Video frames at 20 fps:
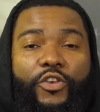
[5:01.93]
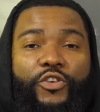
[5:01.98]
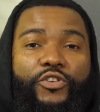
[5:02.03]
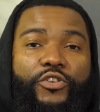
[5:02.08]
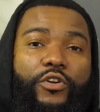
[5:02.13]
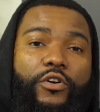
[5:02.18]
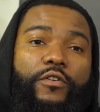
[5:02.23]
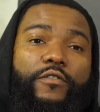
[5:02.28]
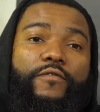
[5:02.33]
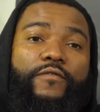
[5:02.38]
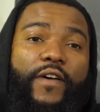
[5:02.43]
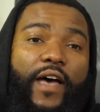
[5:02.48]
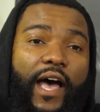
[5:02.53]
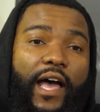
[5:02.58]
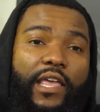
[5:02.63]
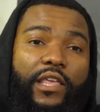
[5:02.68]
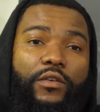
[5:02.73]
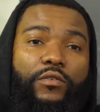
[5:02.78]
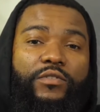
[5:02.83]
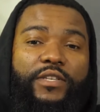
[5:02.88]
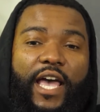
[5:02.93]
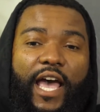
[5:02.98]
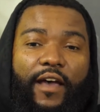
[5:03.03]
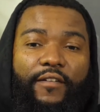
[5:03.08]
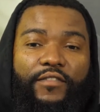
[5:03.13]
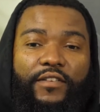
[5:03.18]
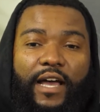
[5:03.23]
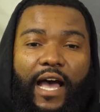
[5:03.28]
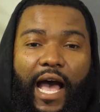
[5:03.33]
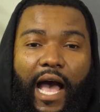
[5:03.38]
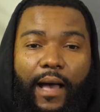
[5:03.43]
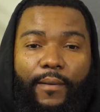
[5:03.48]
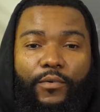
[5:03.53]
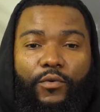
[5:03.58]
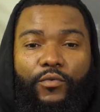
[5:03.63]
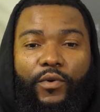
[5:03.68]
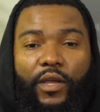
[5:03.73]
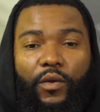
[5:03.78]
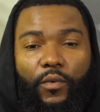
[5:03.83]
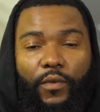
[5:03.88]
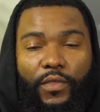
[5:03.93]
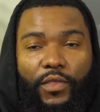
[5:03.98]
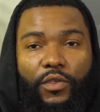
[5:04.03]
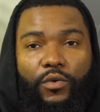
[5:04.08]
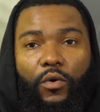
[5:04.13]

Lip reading: Your values have to operate with